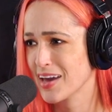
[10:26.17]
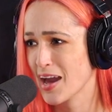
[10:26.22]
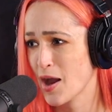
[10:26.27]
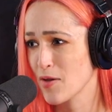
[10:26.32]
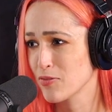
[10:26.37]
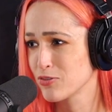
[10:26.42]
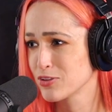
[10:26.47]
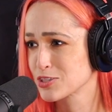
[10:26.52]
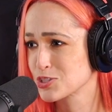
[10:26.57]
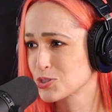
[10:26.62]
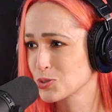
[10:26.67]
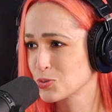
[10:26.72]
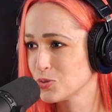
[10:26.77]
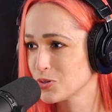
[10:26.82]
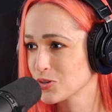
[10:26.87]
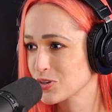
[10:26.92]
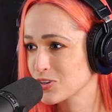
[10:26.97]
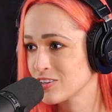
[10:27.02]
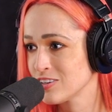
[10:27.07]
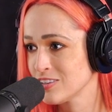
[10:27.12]
Catholic
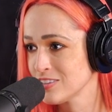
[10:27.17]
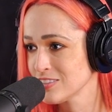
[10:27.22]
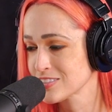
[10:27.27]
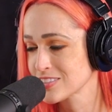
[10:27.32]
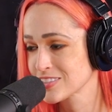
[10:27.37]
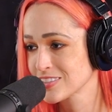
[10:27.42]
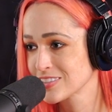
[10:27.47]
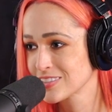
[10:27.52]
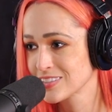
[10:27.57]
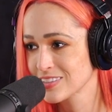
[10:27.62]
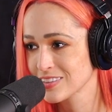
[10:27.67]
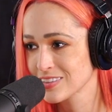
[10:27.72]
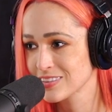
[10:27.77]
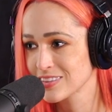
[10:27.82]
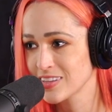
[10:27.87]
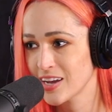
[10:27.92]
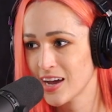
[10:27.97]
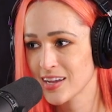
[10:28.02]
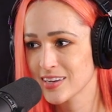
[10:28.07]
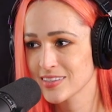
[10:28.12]
schoolgirls?
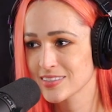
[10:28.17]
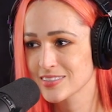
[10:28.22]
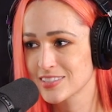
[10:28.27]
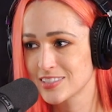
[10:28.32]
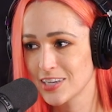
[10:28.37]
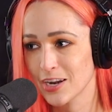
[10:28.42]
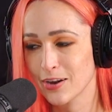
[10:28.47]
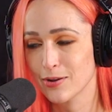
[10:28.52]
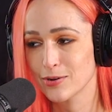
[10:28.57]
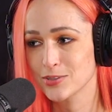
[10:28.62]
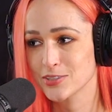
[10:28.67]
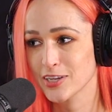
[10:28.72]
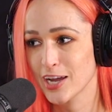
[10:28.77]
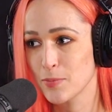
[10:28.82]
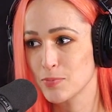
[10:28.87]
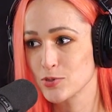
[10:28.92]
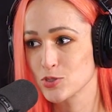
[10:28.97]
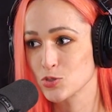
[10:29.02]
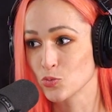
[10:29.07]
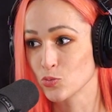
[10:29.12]
That
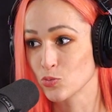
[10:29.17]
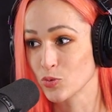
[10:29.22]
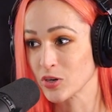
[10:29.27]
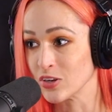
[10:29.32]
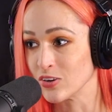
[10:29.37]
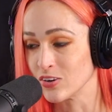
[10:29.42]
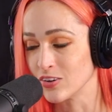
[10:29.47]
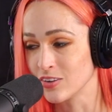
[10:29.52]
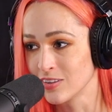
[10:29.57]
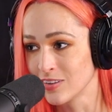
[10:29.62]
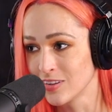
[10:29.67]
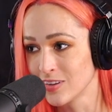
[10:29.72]
stereotype is real.